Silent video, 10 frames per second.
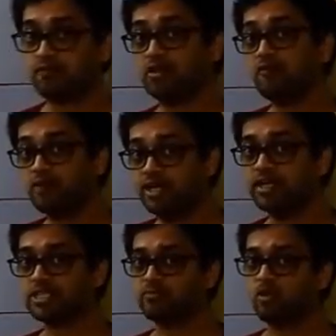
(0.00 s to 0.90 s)
If the wind
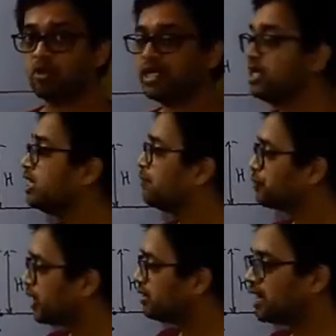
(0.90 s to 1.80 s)
is blowing,
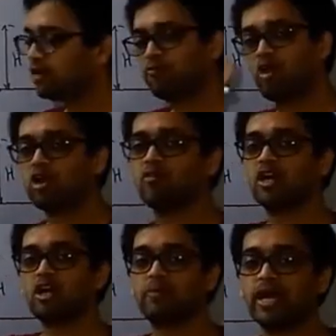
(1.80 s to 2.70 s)
then that forward
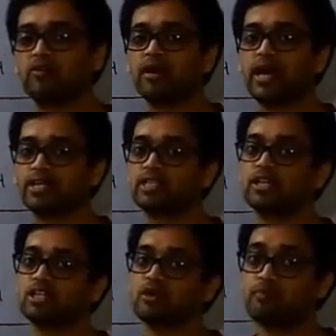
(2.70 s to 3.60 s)
or backward
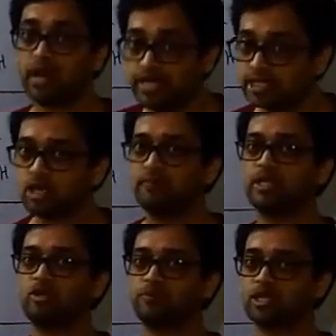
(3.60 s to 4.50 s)
acceleration might come
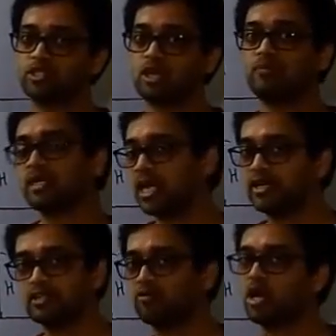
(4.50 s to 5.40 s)
into picture, but that
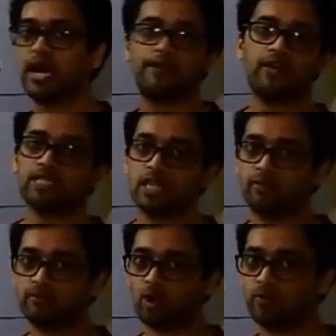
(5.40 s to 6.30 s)
is for advanced
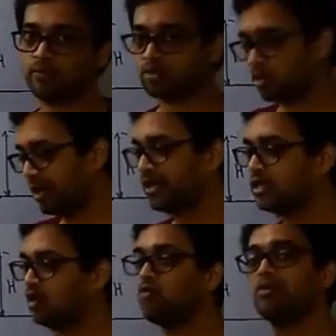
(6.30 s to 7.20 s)
level problems. So right
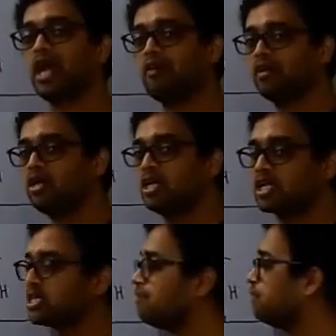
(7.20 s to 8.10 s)
now we have a
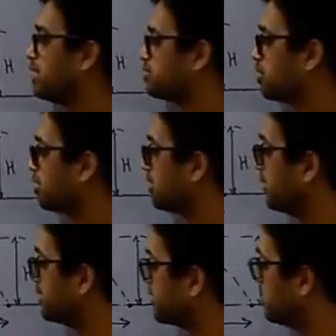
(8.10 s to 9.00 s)
simplistic
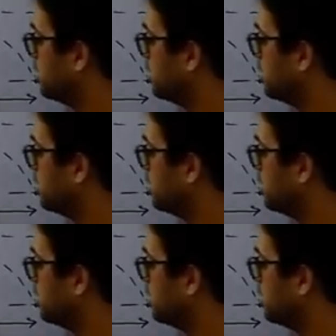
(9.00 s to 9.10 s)
case.